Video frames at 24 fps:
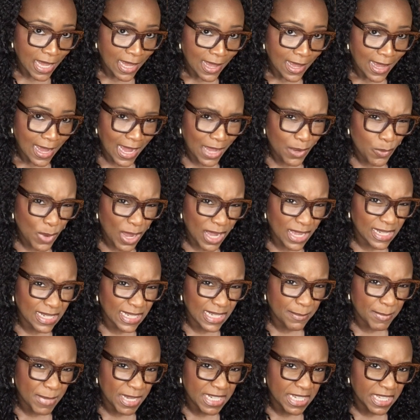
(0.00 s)
How do I
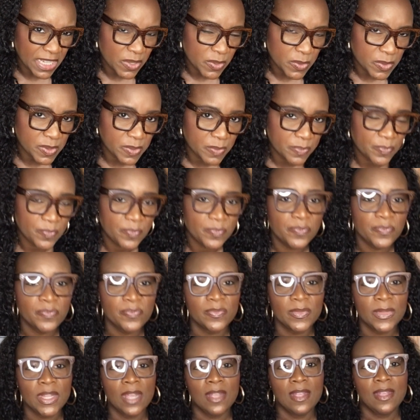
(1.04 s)
clean my nails?
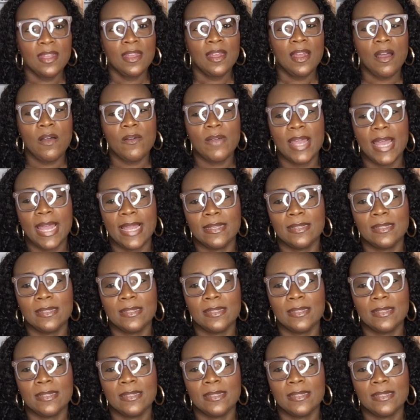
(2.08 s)
Okay,